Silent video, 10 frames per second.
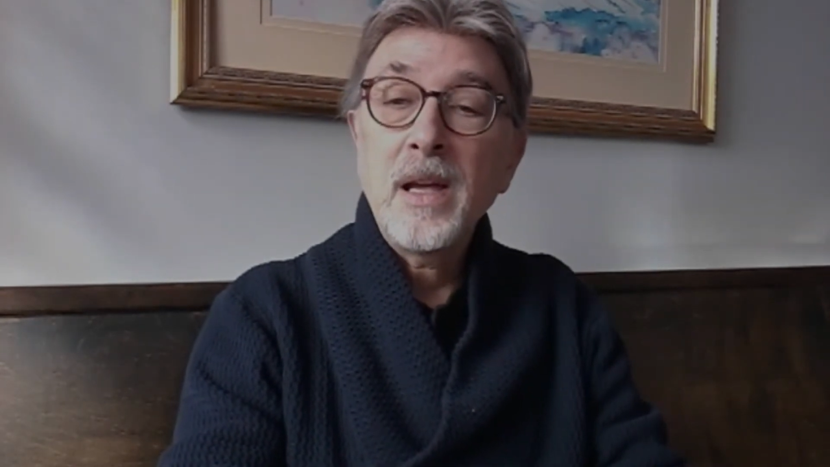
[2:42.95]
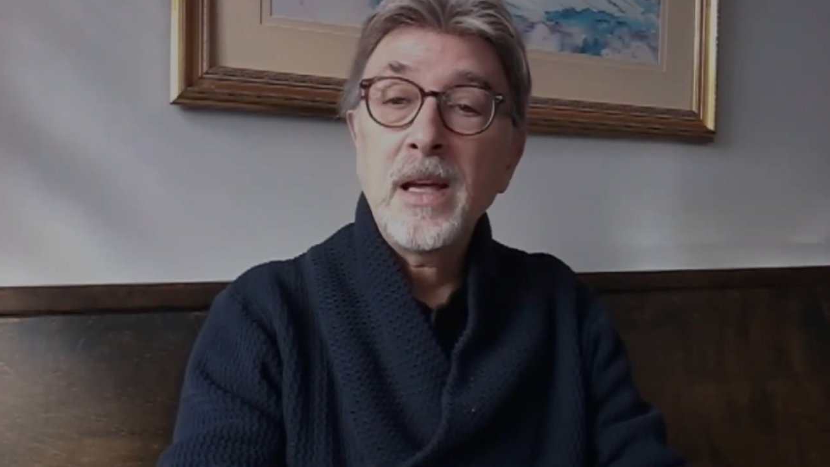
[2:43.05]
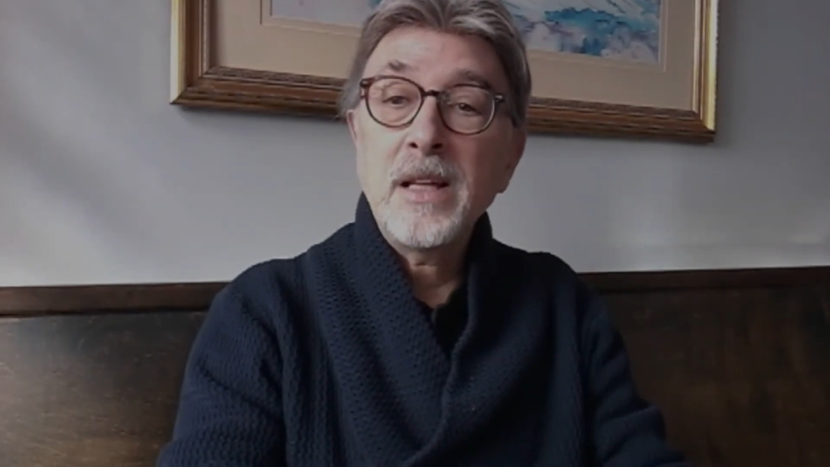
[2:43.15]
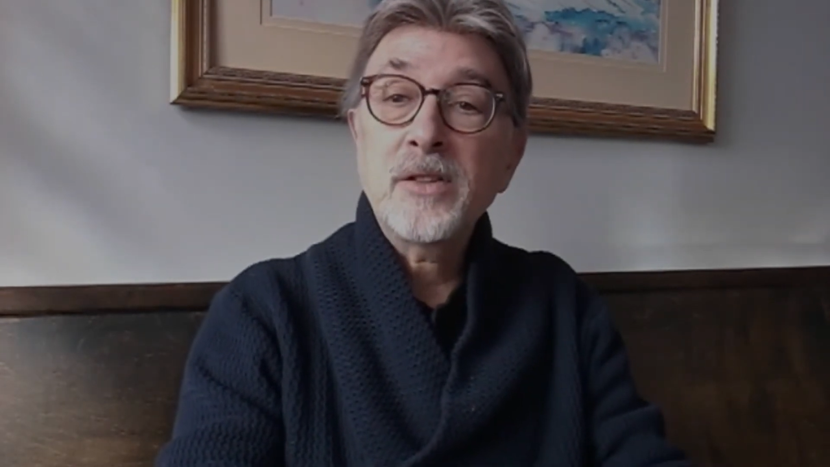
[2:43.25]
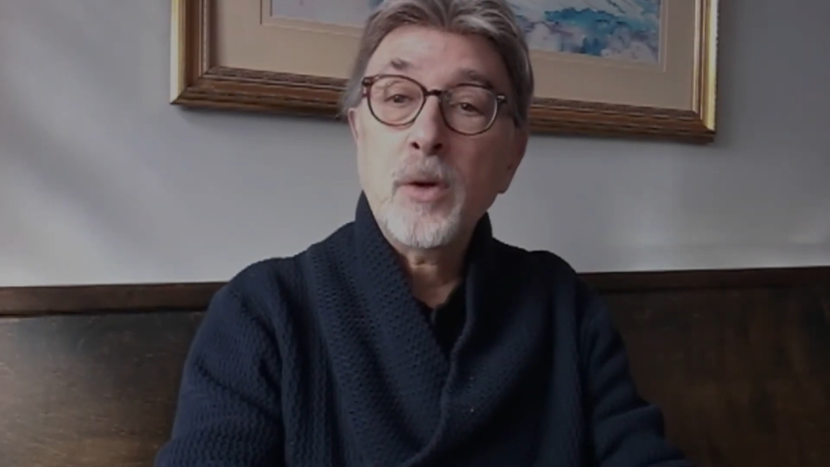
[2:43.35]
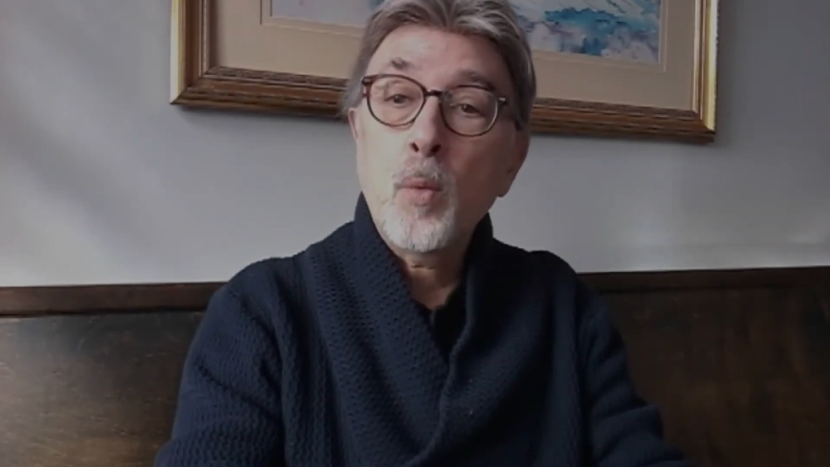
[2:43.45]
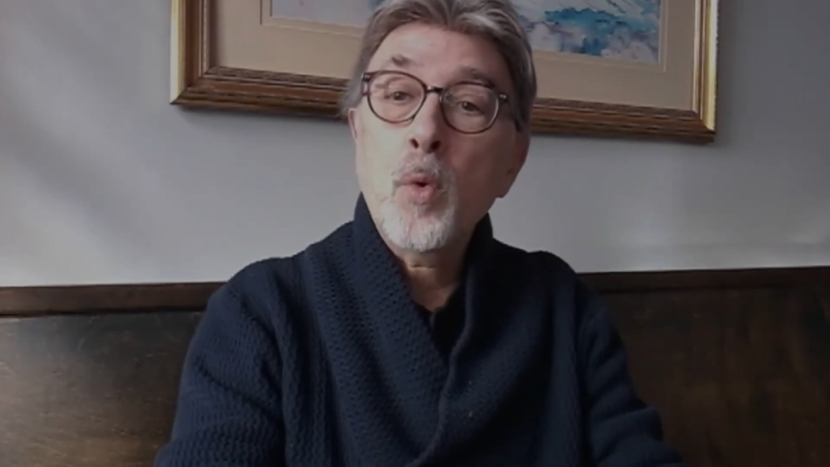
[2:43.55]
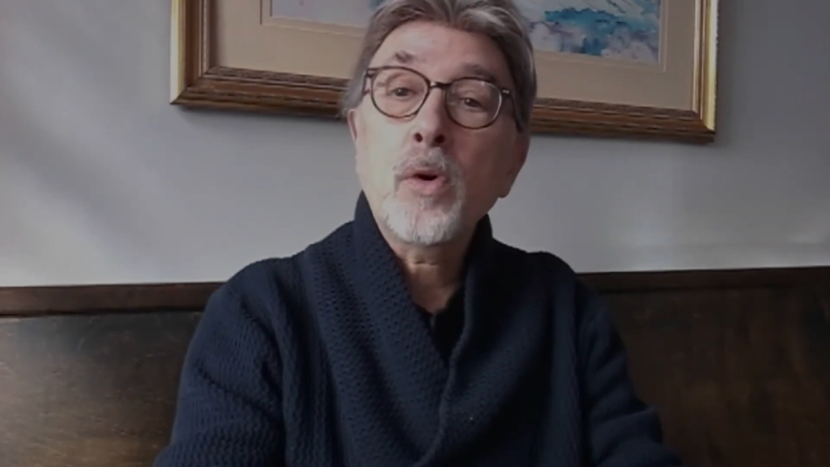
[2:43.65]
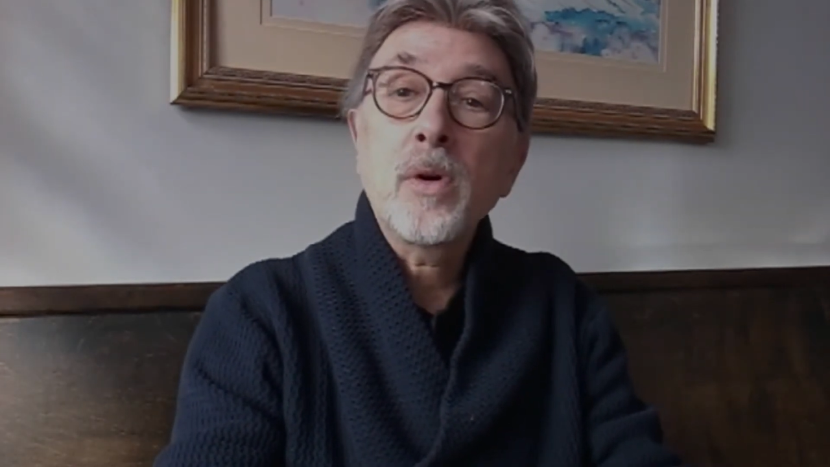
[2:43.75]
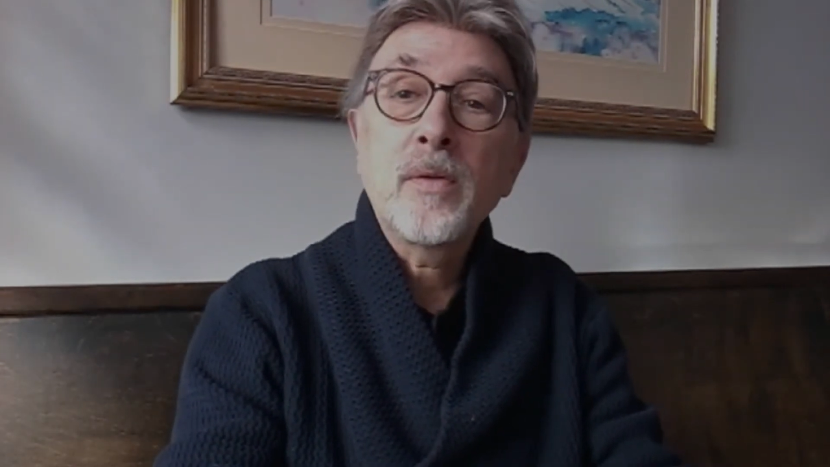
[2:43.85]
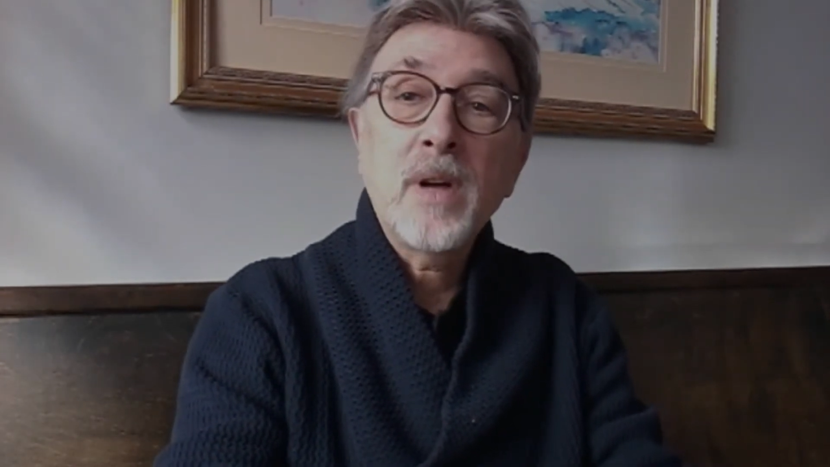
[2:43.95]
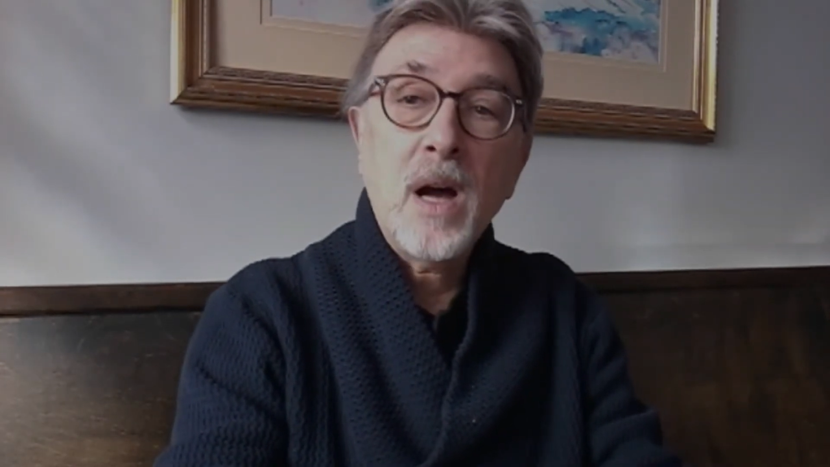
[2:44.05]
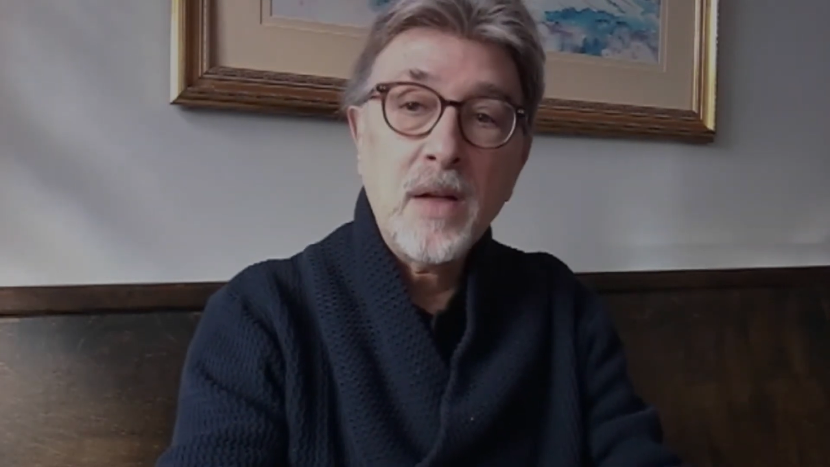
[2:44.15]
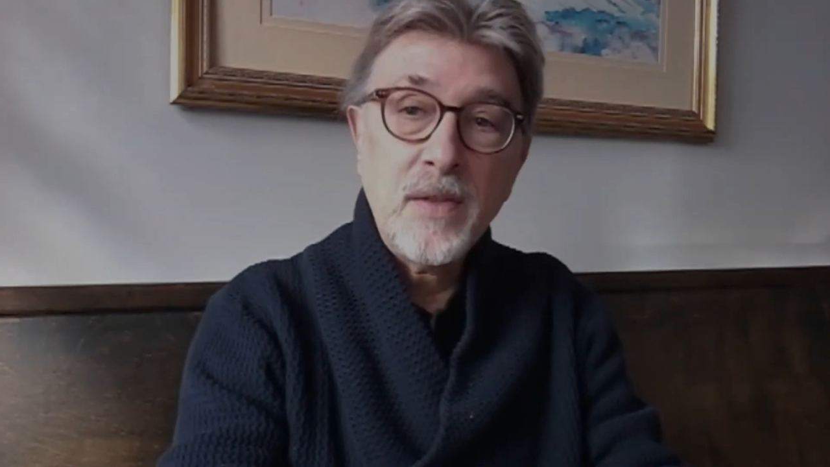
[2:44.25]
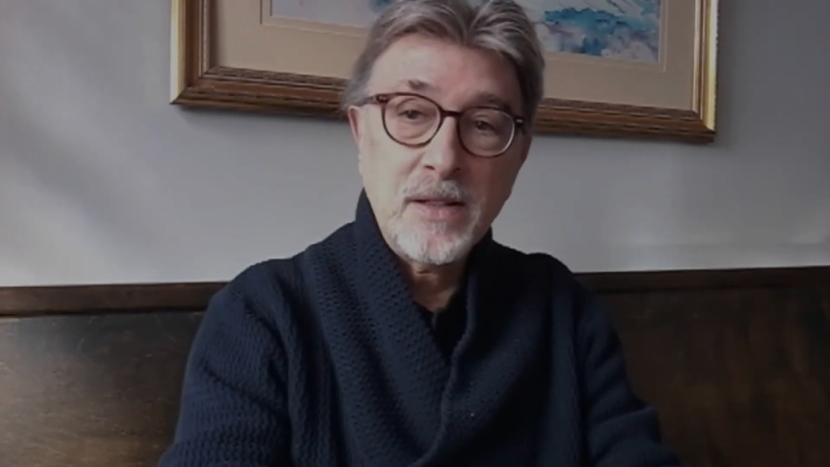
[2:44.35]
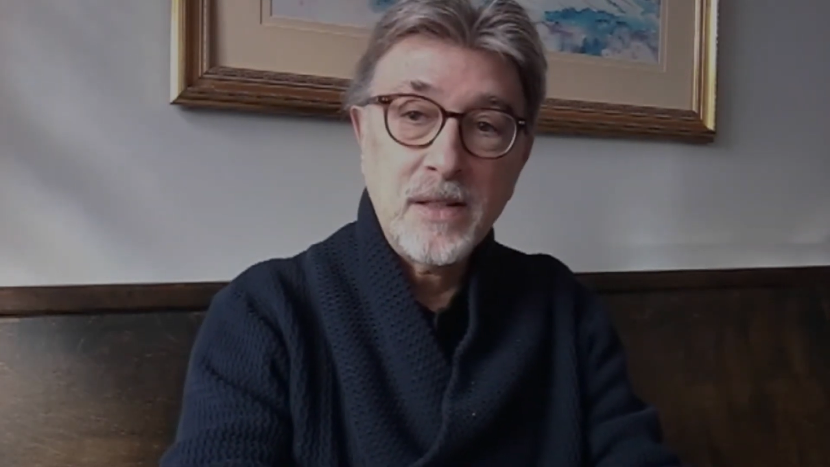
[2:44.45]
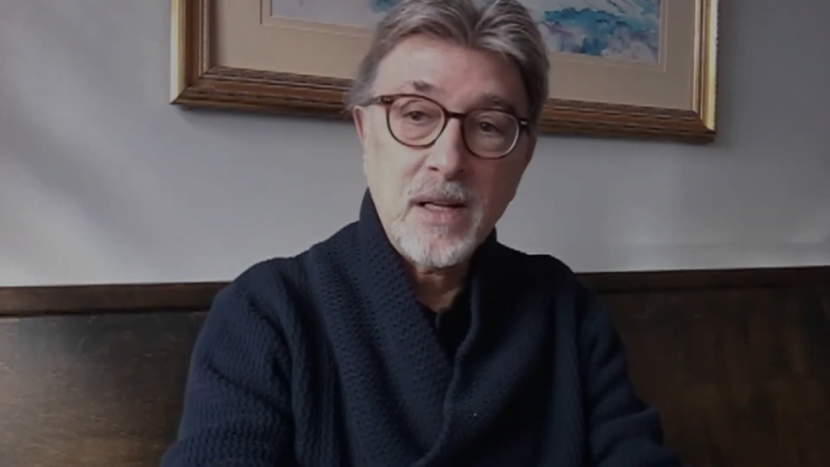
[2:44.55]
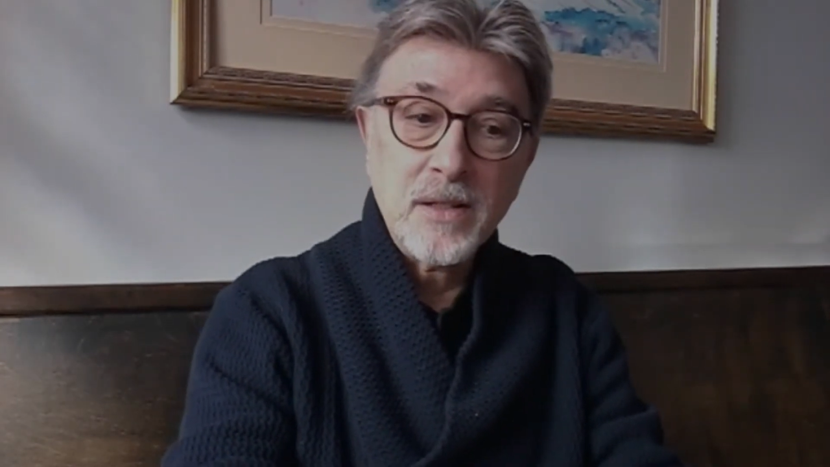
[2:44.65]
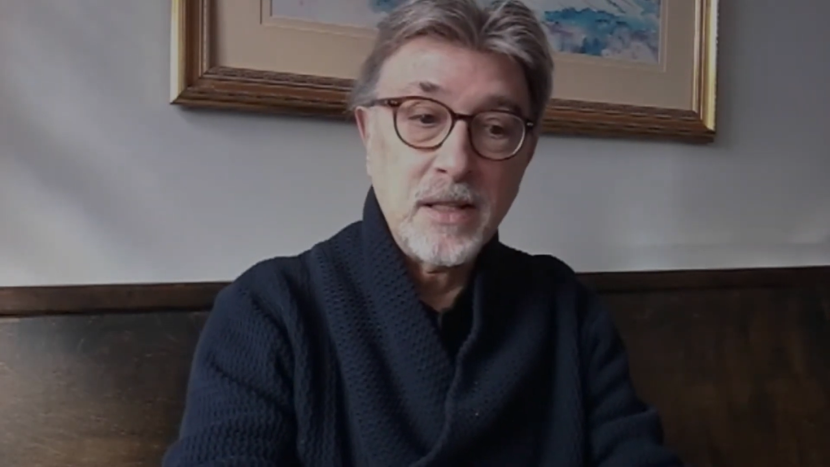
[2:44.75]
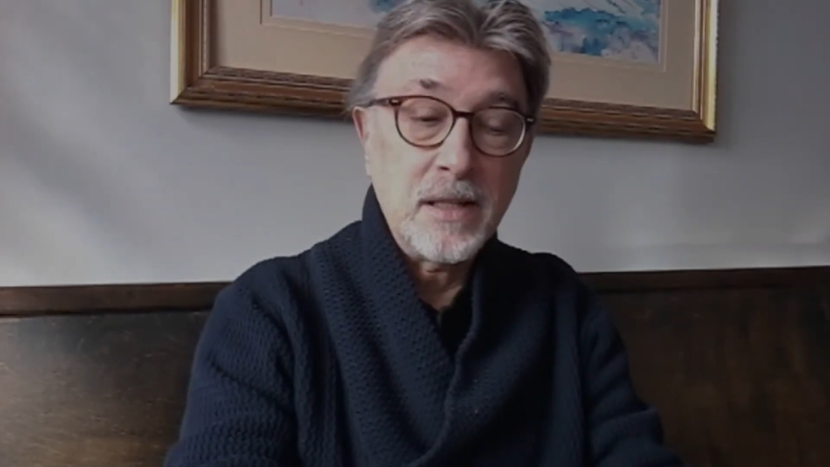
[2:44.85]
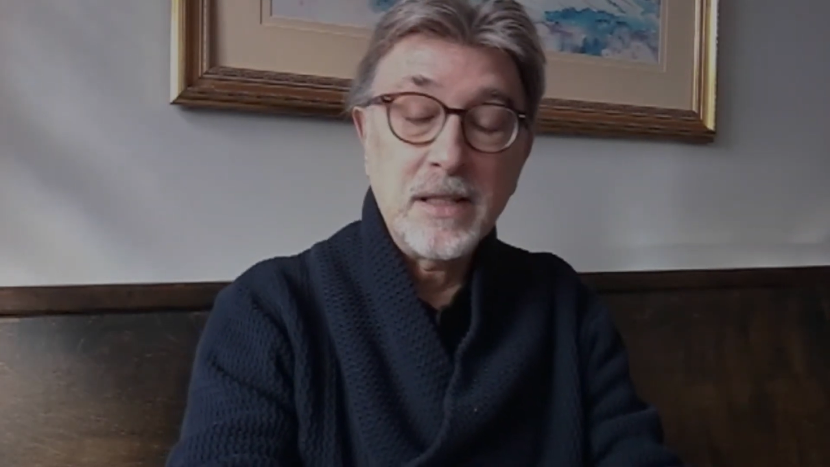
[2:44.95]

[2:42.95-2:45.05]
It's a work of God that does it.